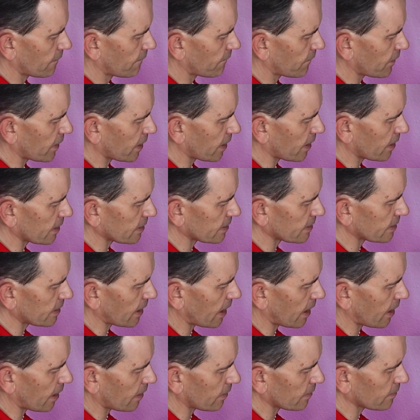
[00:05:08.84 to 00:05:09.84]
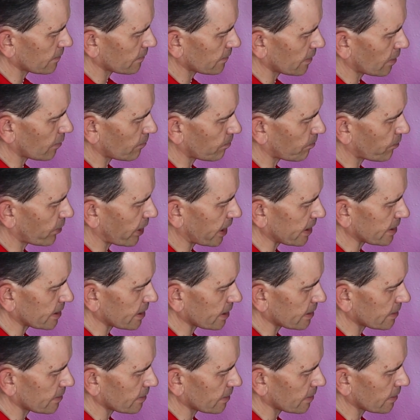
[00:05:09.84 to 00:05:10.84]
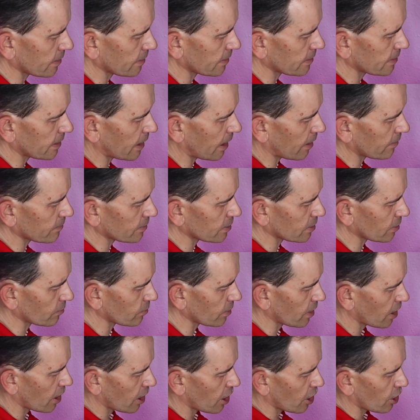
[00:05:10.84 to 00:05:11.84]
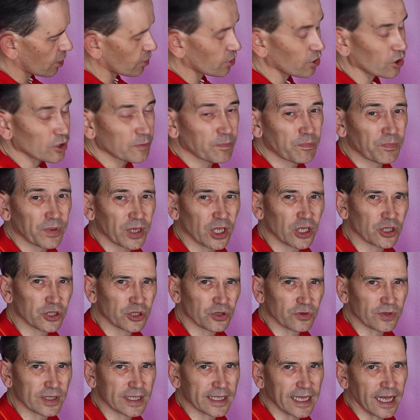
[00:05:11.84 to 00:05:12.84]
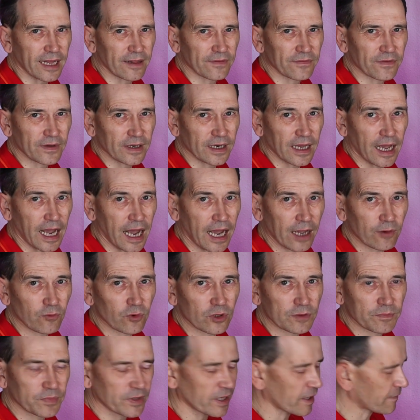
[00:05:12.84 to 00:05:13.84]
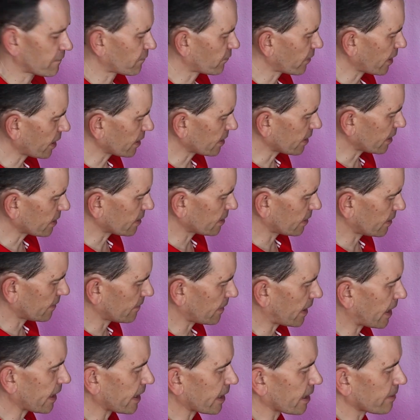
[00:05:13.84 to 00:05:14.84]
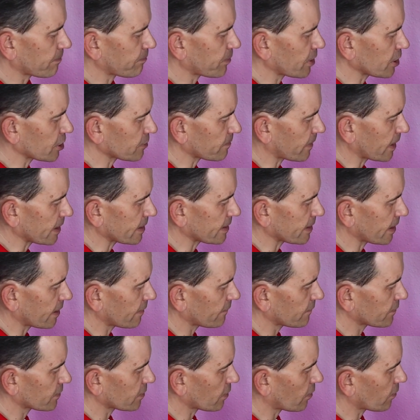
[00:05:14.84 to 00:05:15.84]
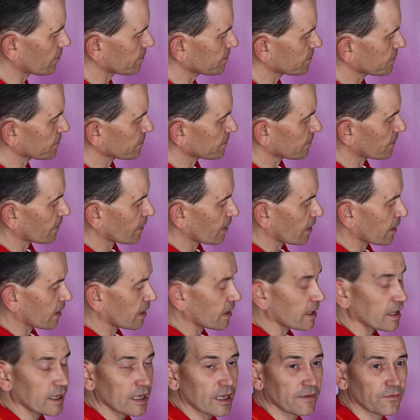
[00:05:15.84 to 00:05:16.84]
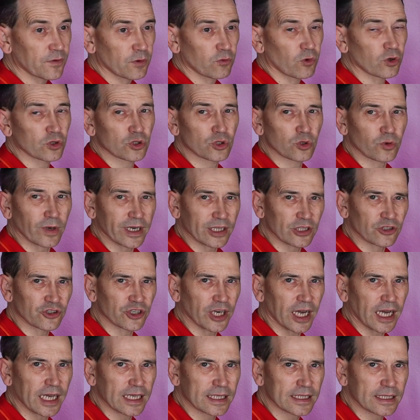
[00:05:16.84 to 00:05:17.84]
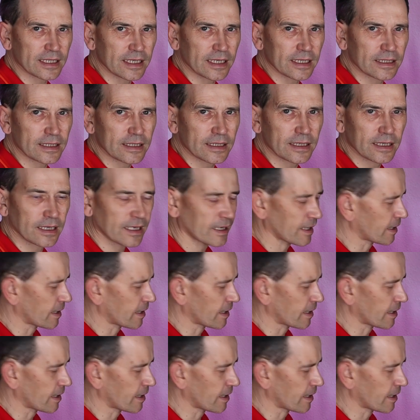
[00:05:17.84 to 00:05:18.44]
fingers down, press it down, so you not pinch yourself. And I would be afraid that I can pinch myself. So if you want to adjust it,